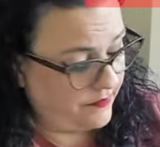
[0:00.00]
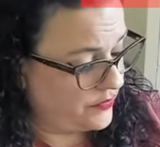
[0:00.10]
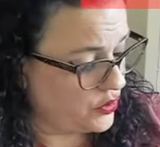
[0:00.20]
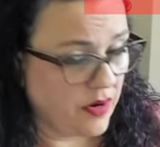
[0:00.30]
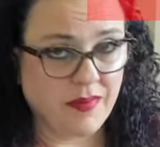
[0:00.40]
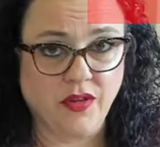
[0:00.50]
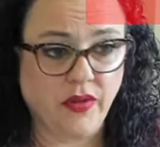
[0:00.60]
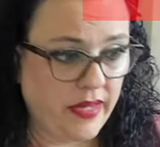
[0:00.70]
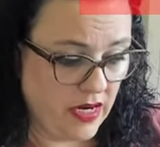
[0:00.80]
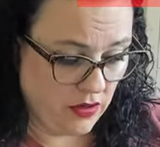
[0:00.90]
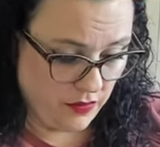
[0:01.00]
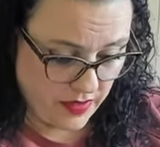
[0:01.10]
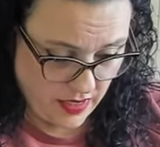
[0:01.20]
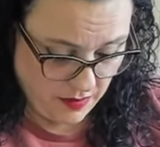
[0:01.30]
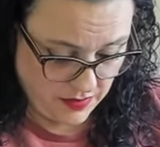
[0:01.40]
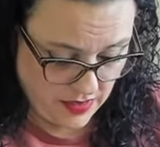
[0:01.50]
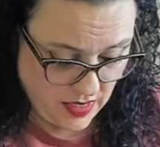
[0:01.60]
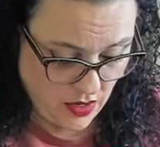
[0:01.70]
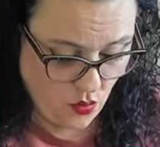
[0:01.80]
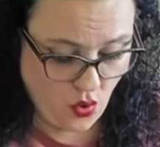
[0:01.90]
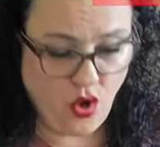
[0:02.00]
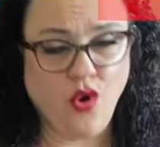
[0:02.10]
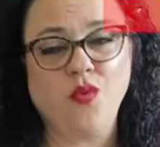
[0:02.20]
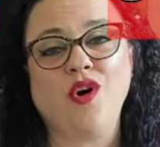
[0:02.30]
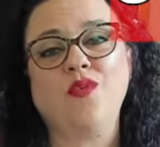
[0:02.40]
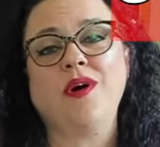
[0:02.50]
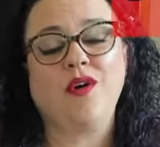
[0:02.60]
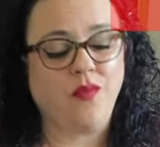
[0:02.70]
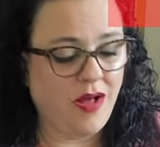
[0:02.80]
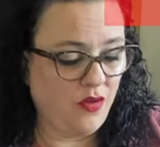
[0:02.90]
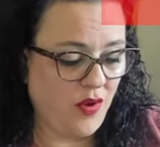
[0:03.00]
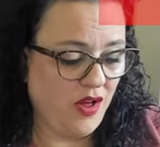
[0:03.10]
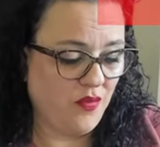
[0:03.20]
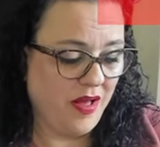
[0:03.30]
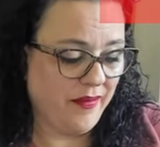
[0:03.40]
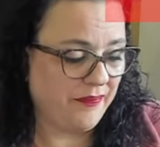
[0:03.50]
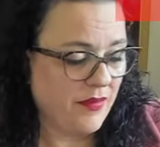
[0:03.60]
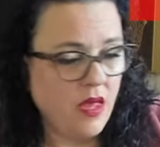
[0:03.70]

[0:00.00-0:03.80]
Sorry, I'm a little anal when it comes to that. Whoa.